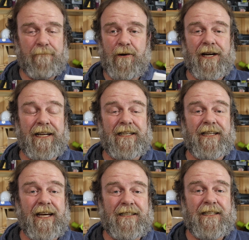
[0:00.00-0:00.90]
the print I
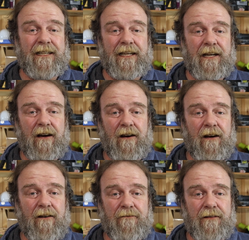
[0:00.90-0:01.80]
did last night
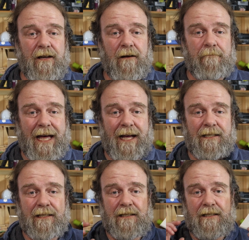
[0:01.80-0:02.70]
of the
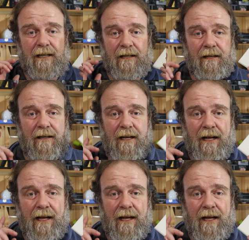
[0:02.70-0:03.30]
masks, the